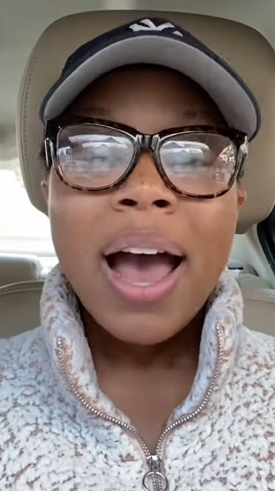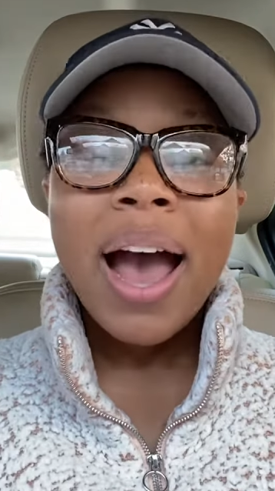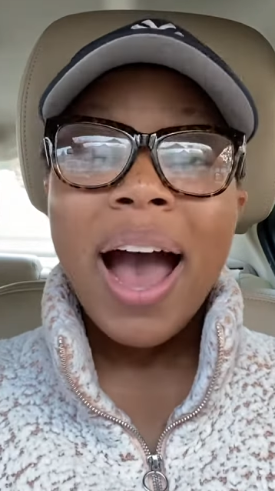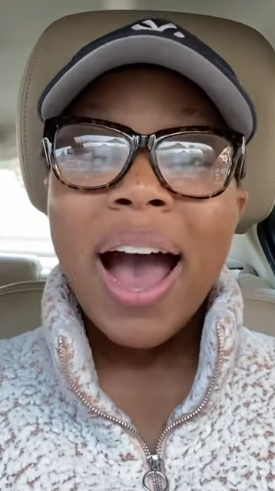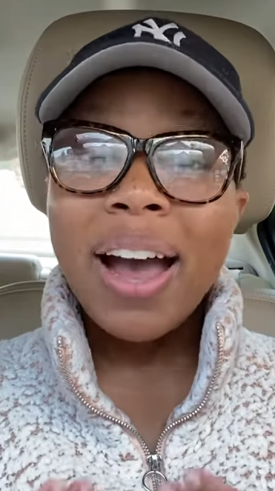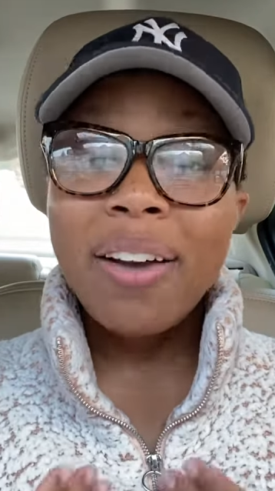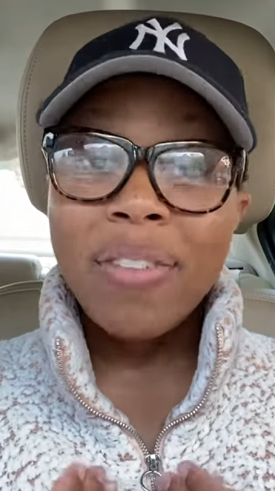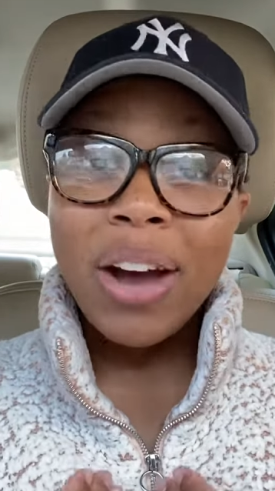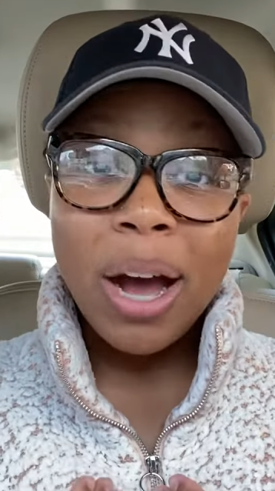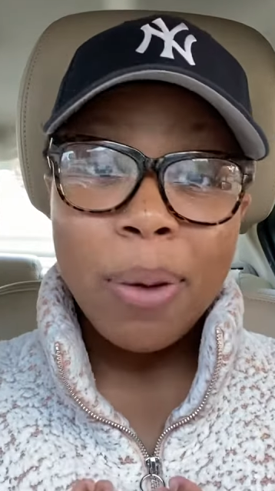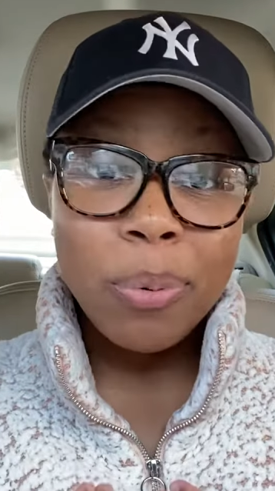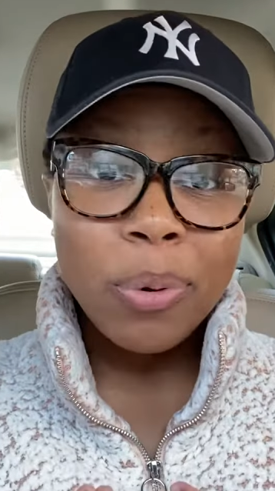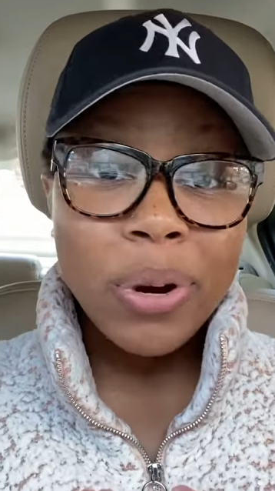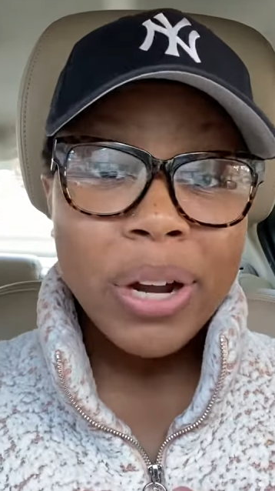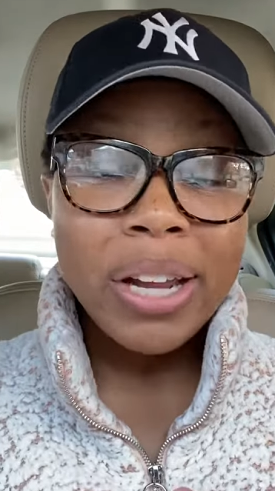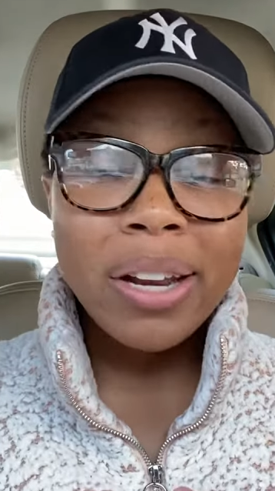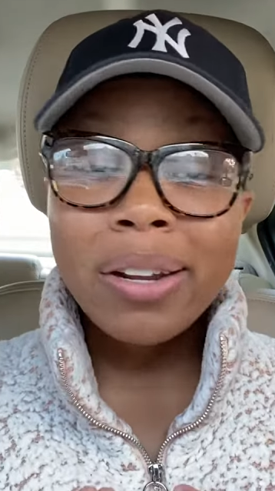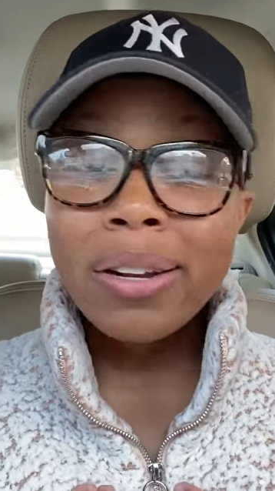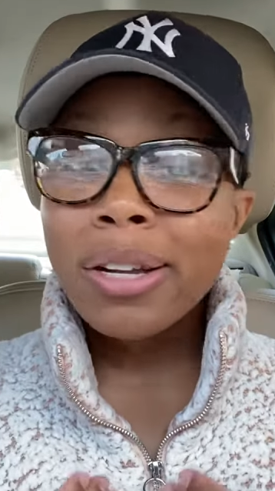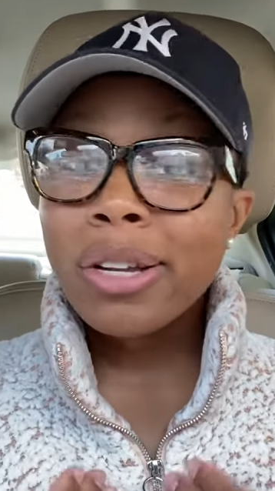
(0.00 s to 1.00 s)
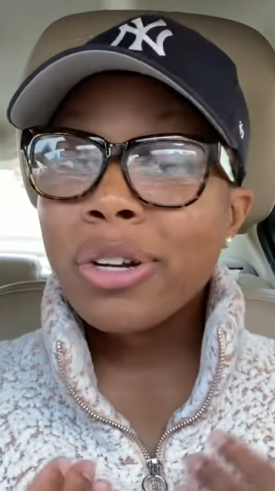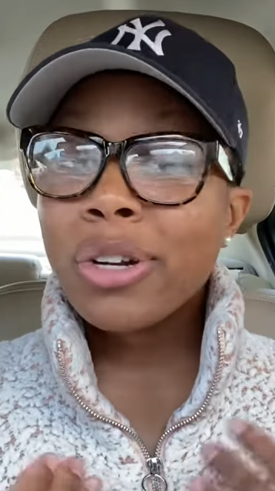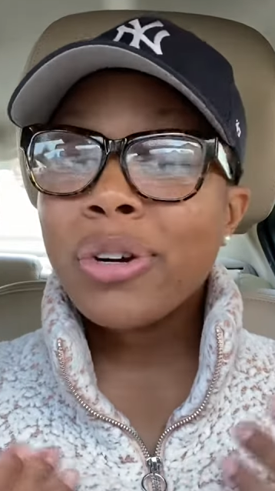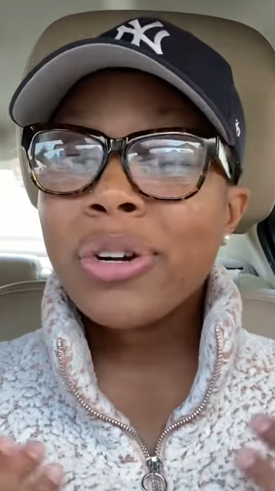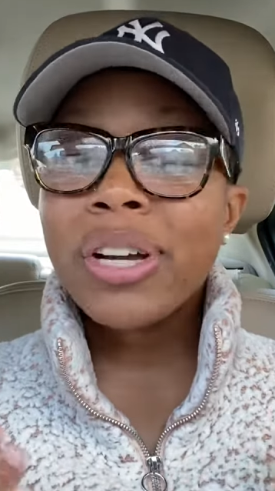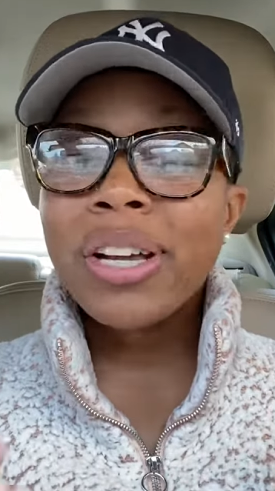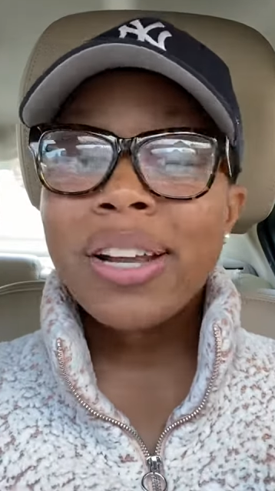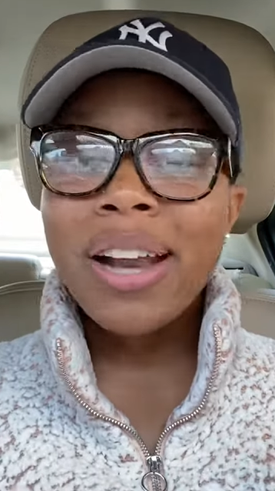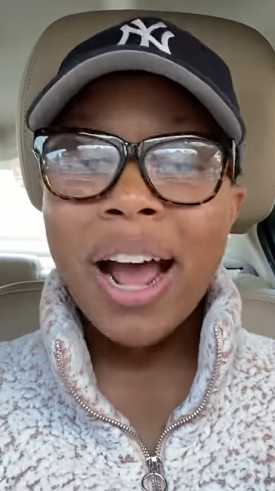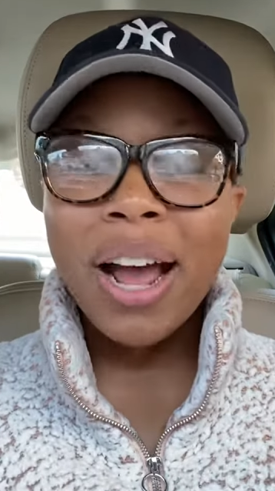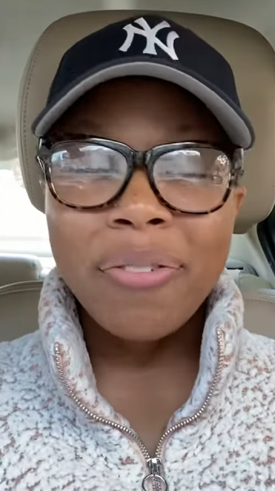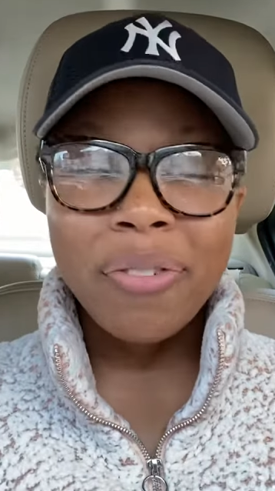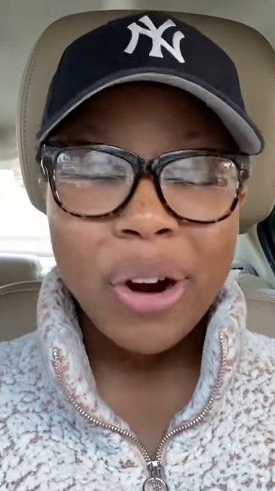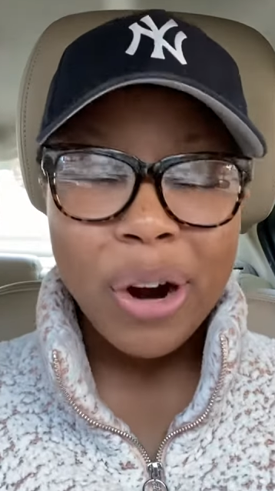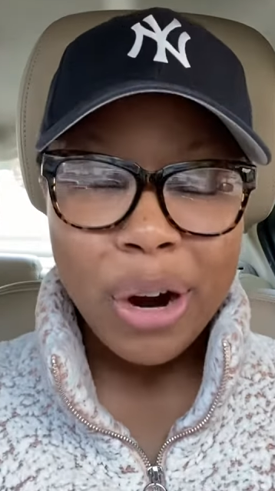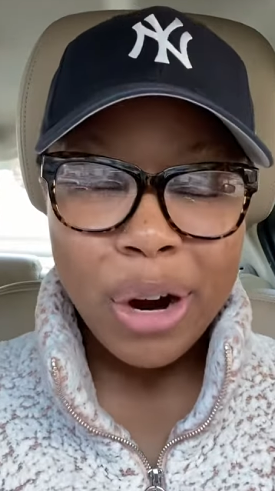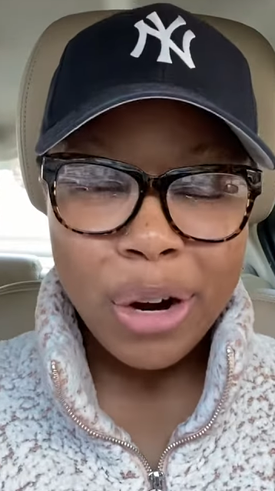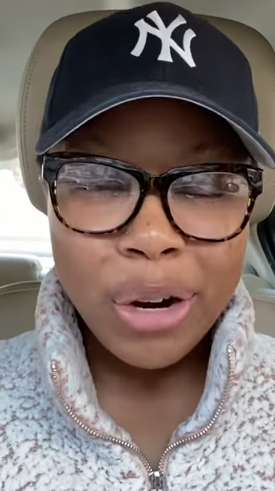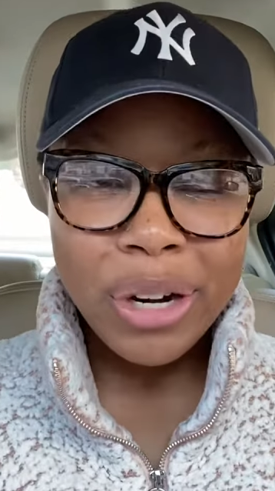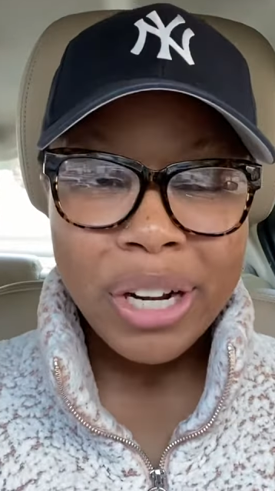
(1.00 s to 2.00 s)
I've operated under it, I've
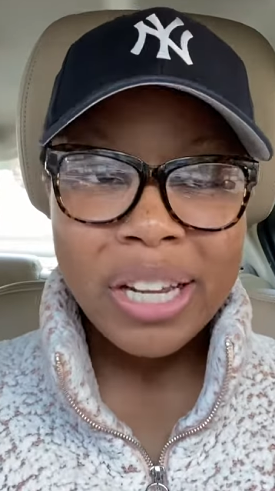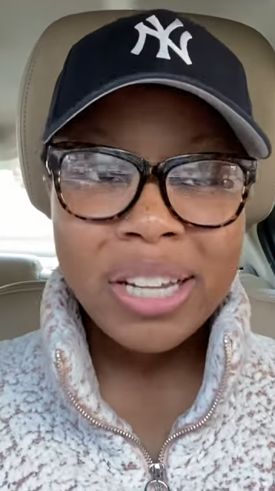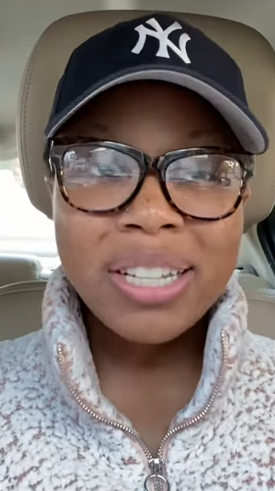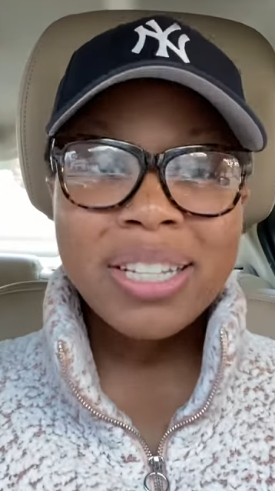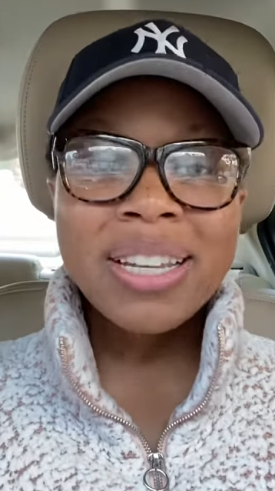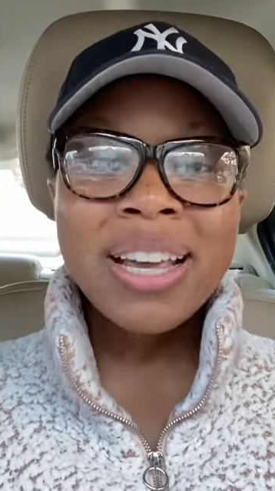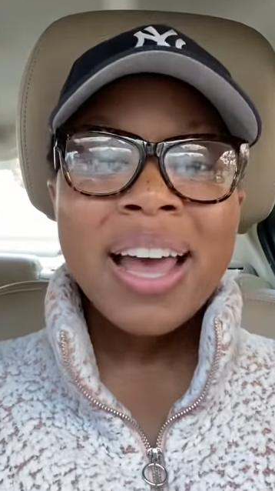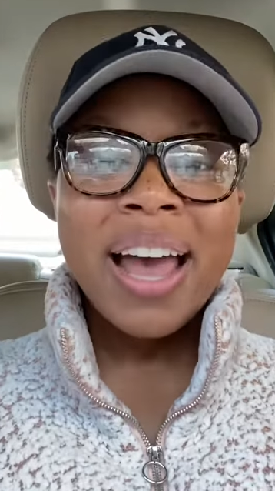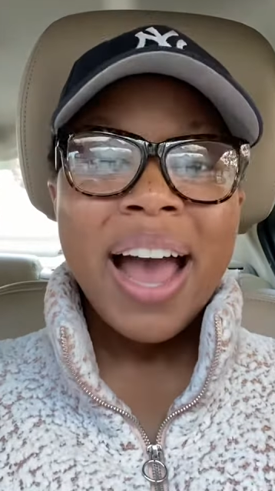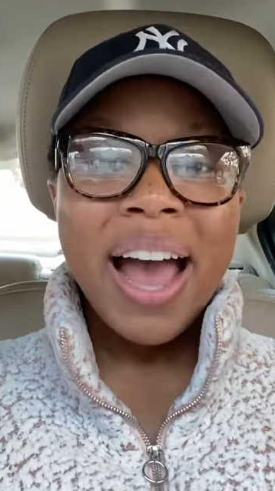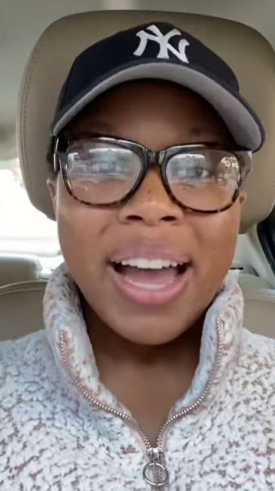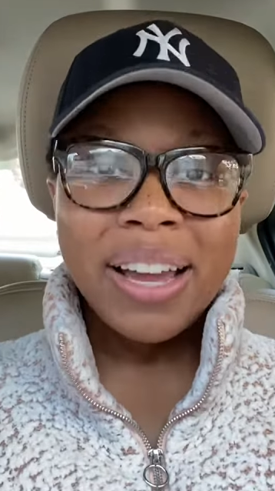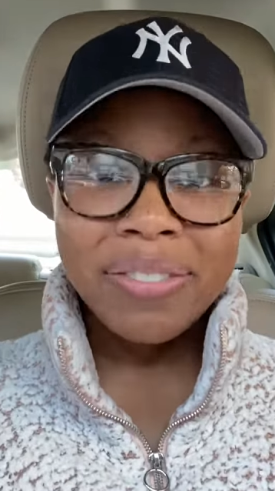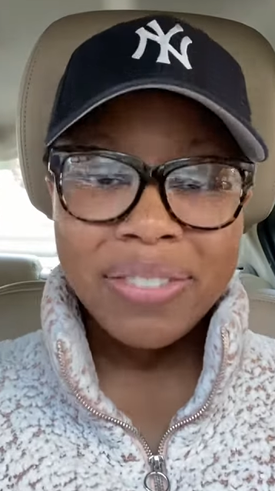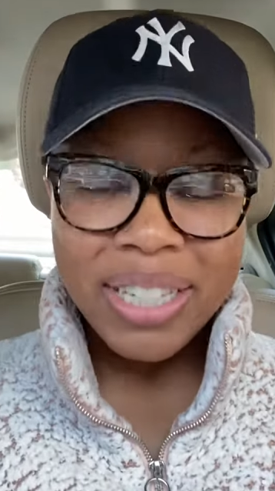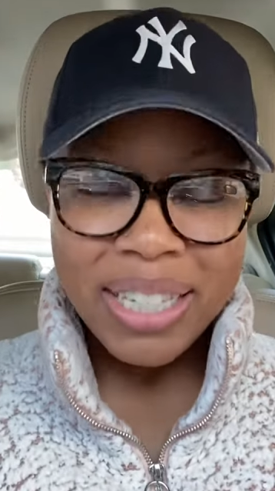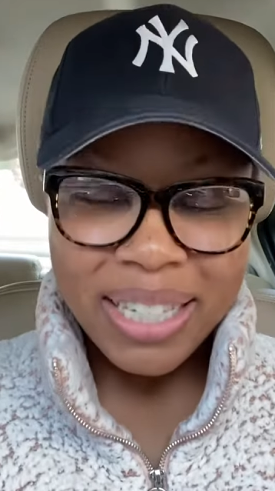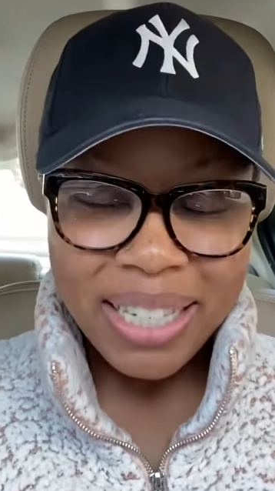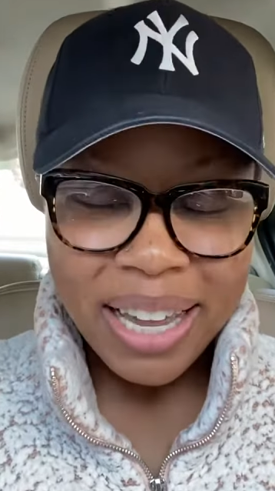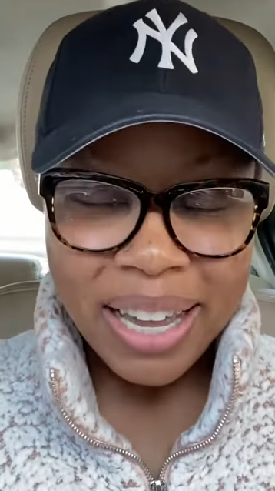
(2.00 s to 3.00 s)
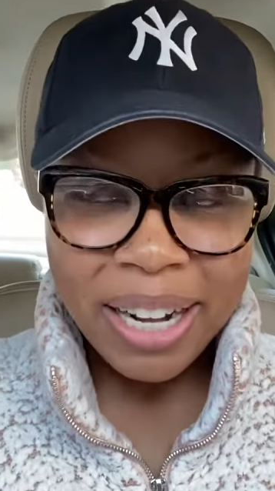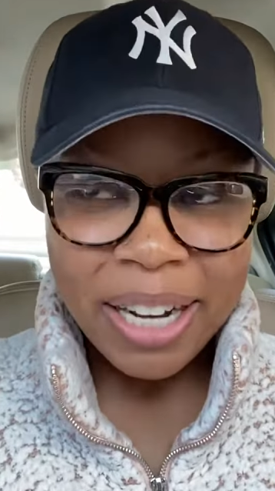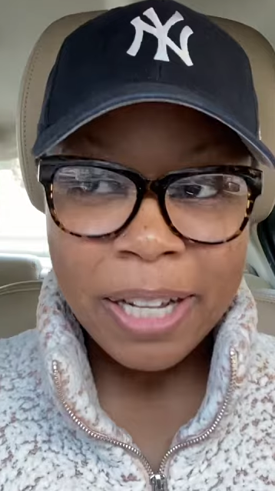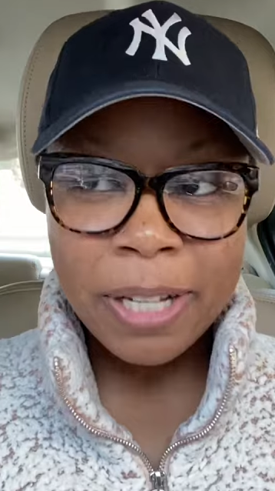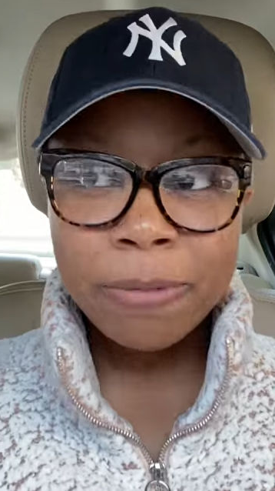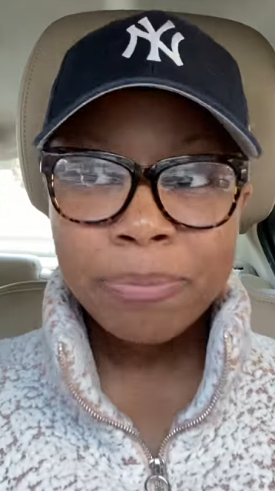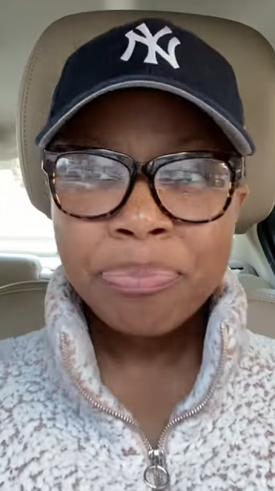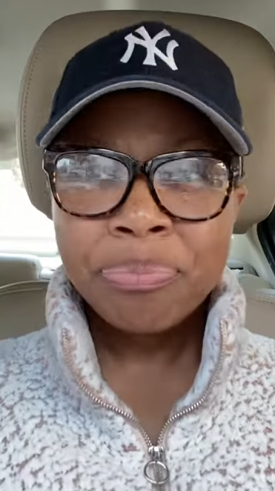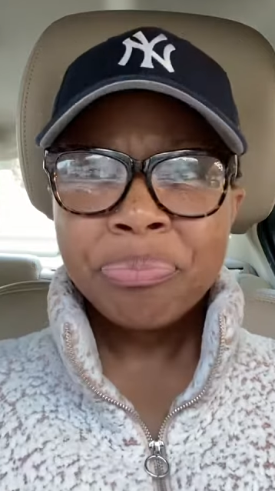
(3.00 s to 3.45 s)
heard it, I've said it.